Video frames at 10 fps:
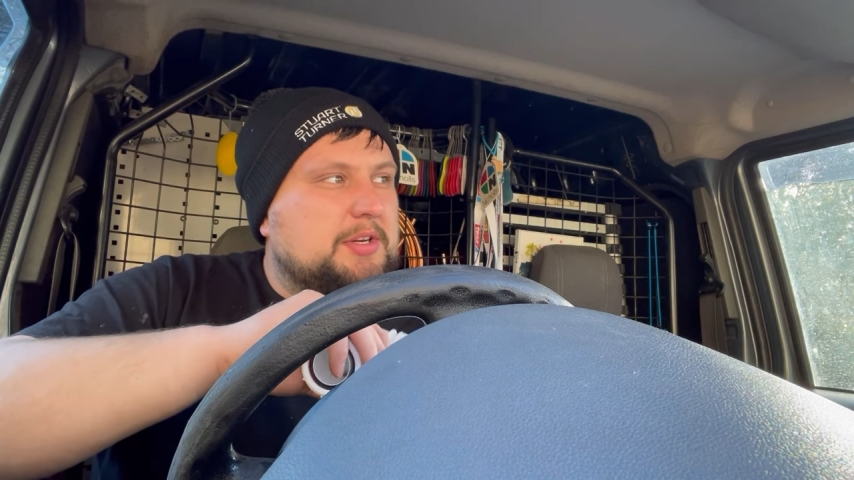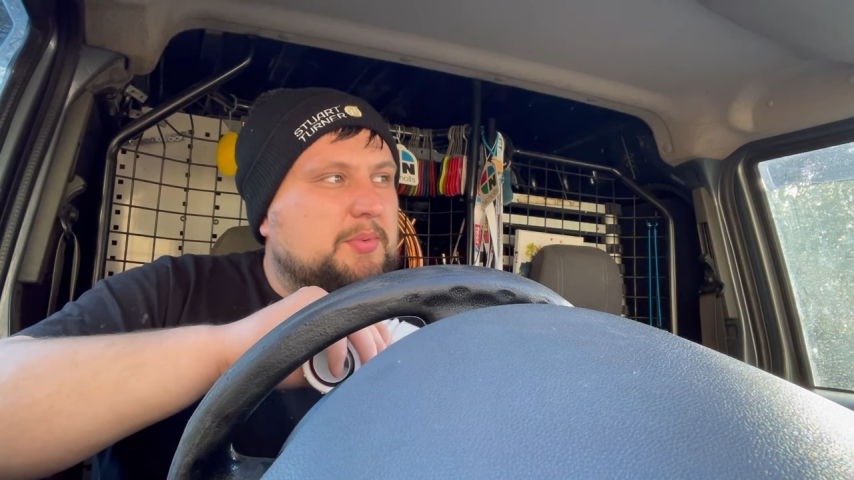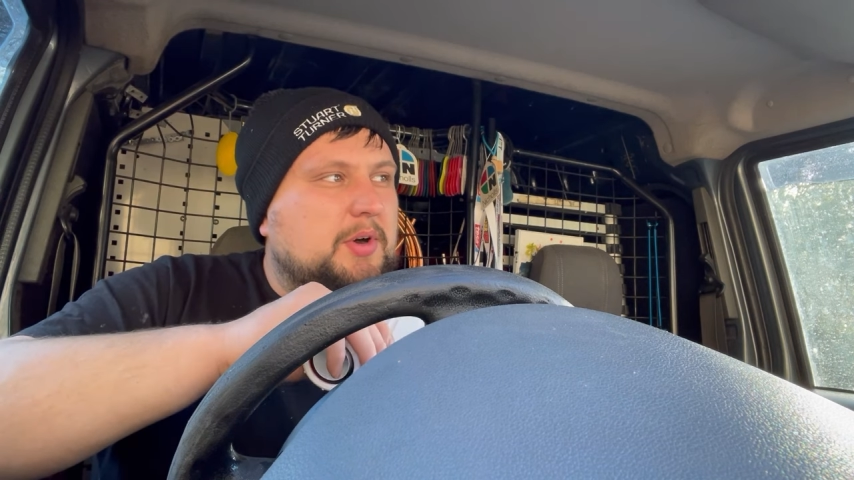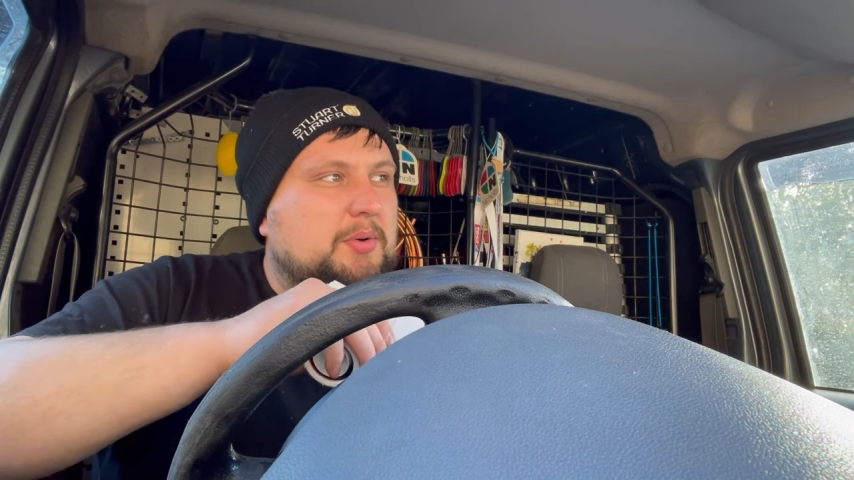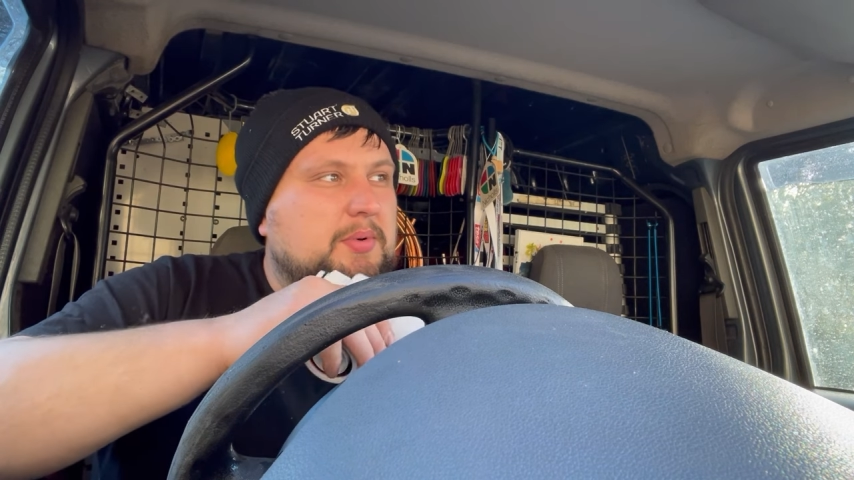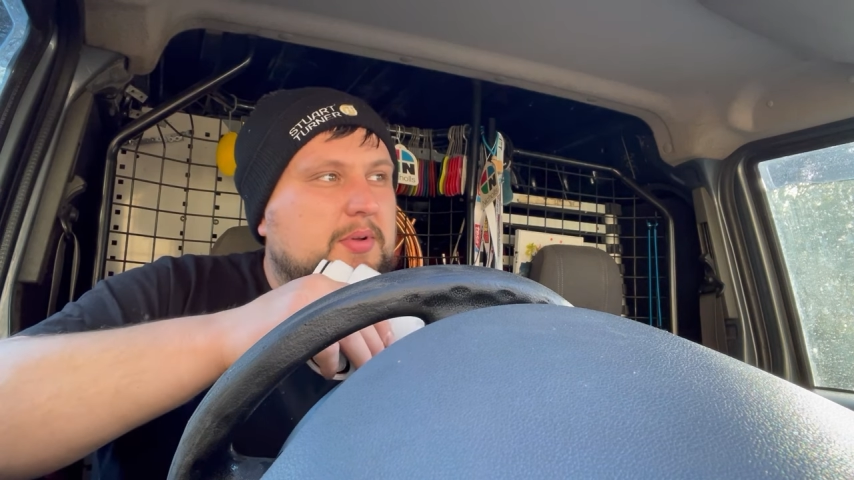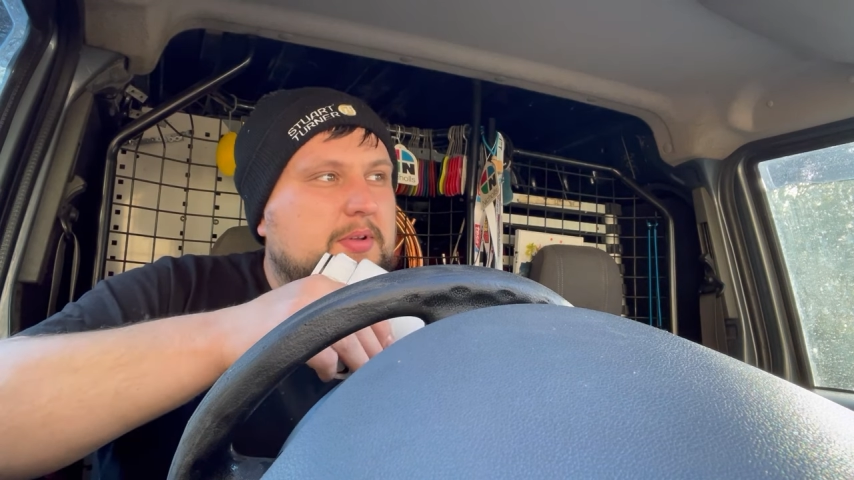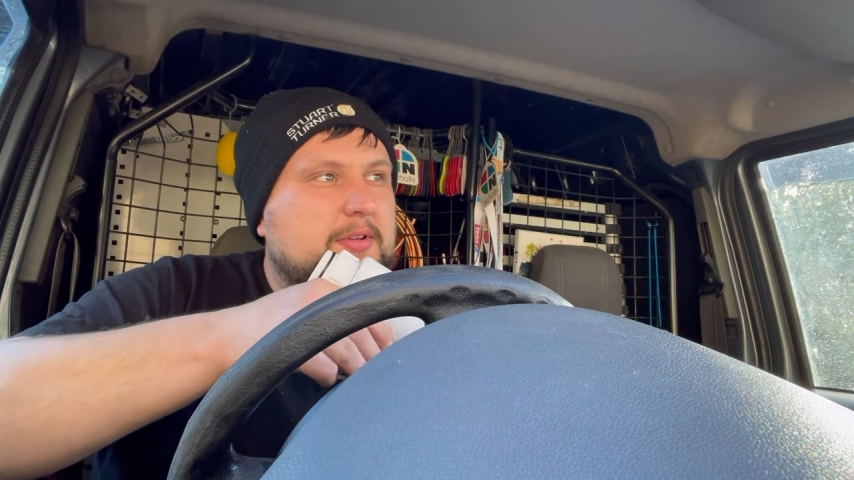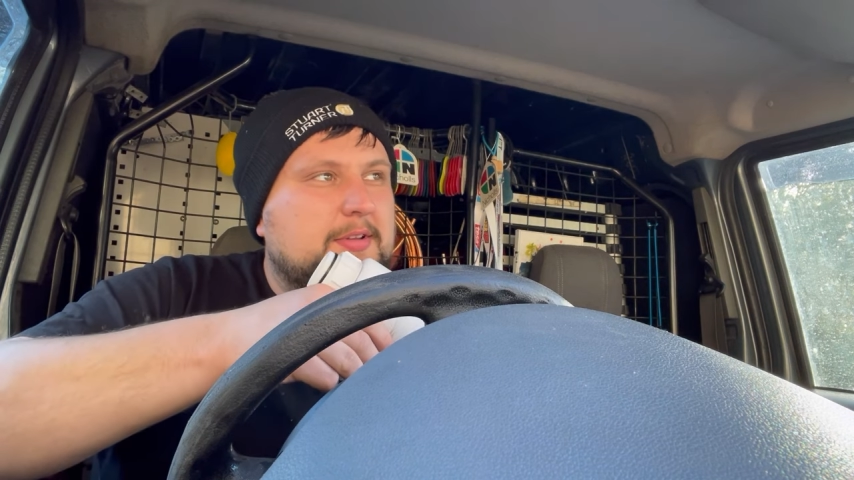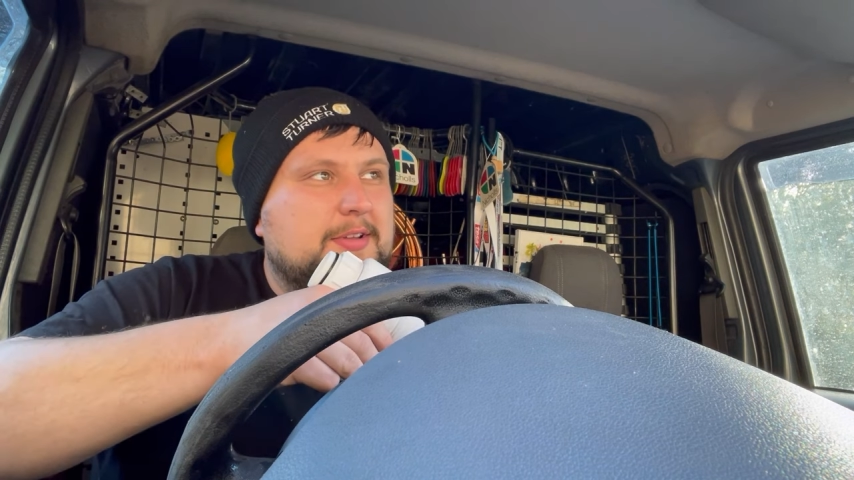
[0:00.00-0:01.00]
DeWalt.
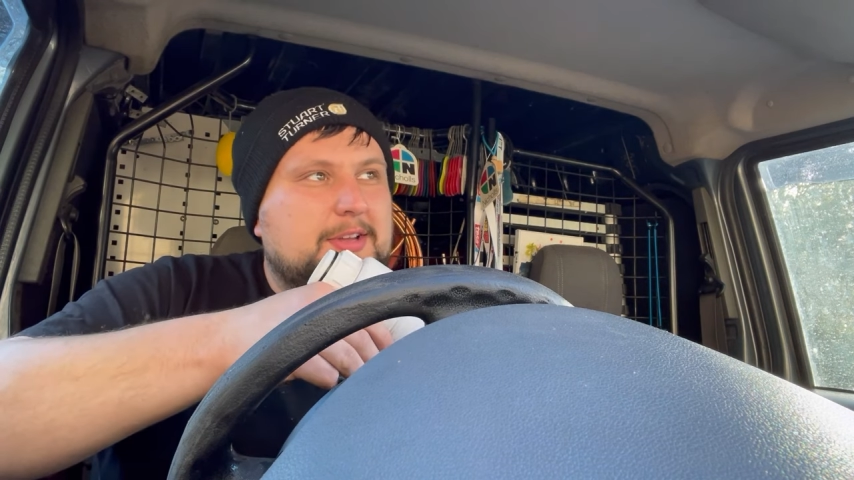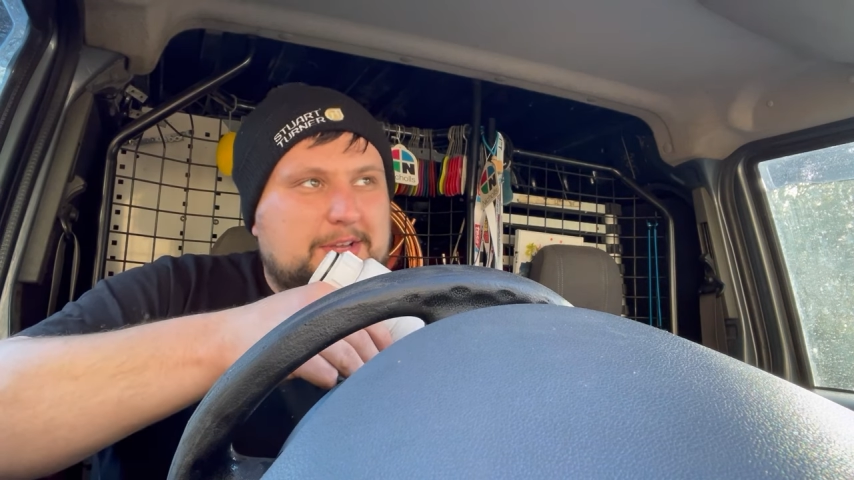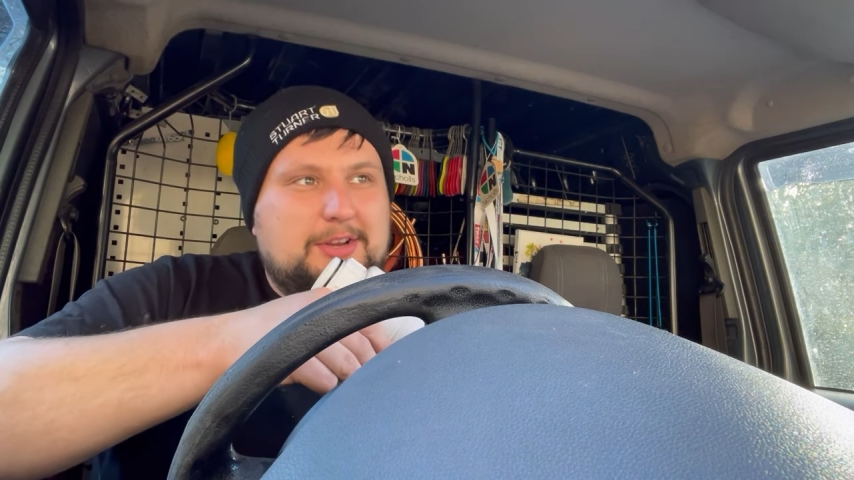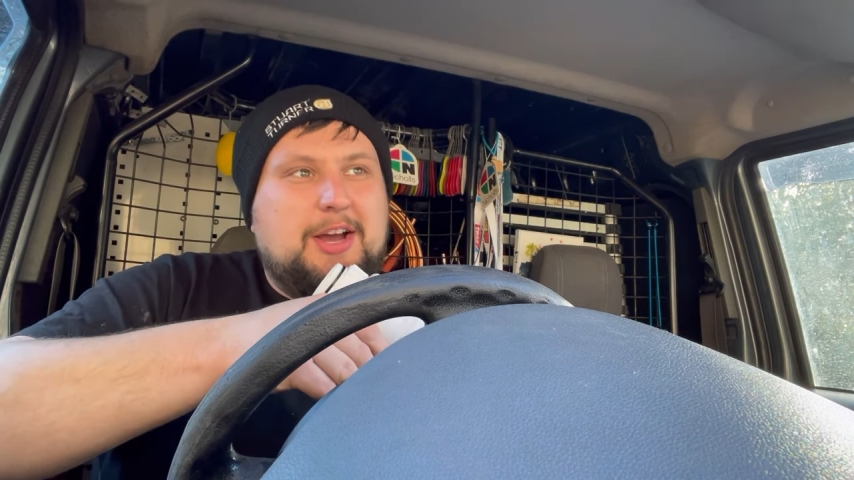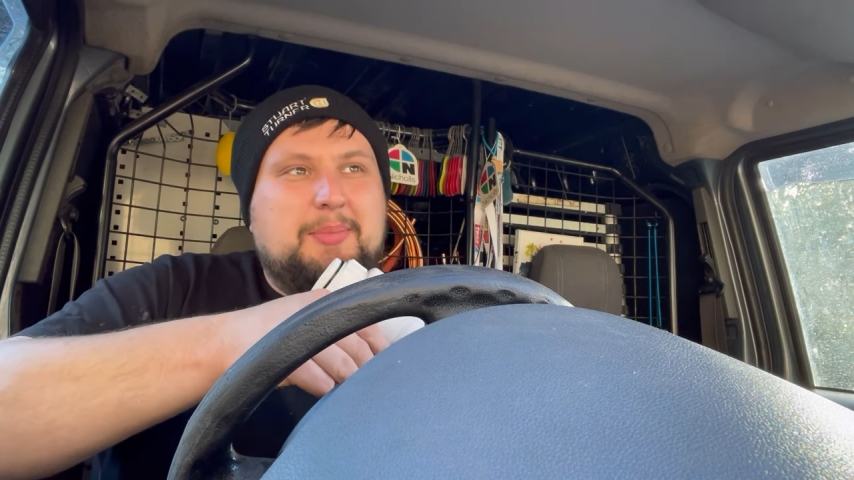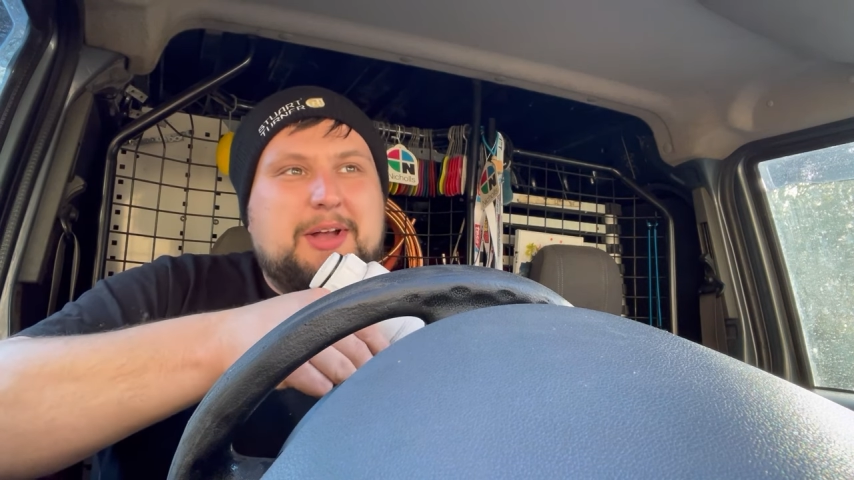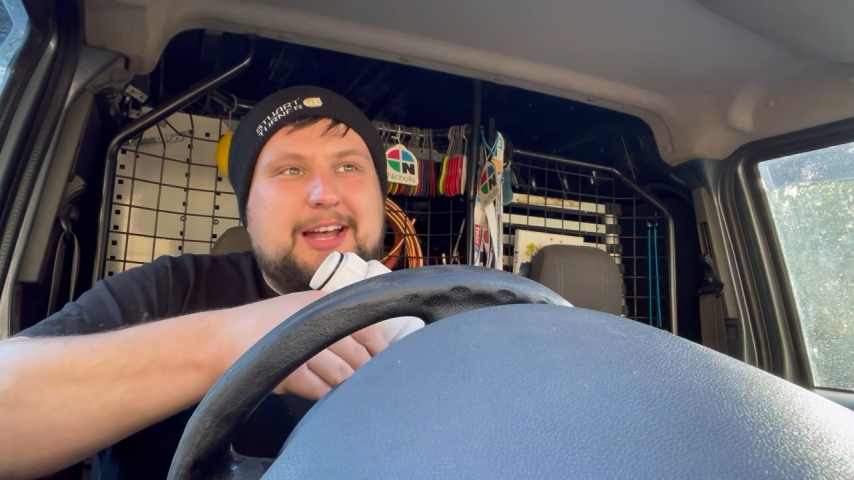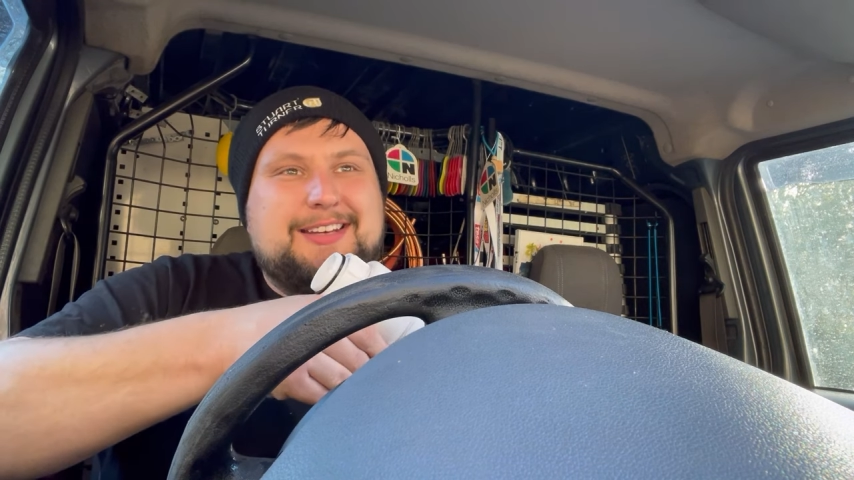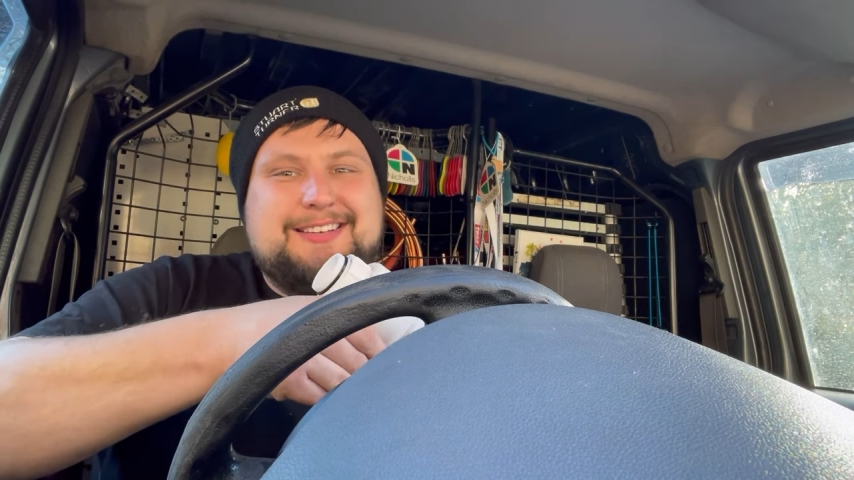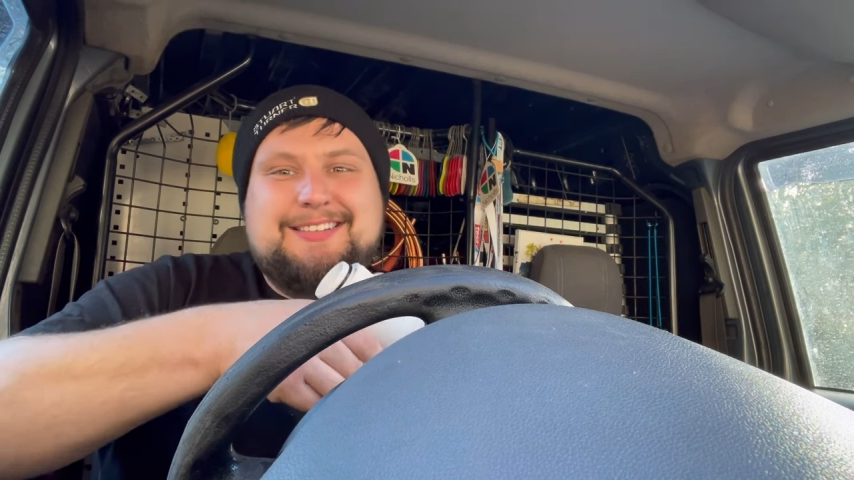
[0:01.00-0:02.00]
You all right, bud?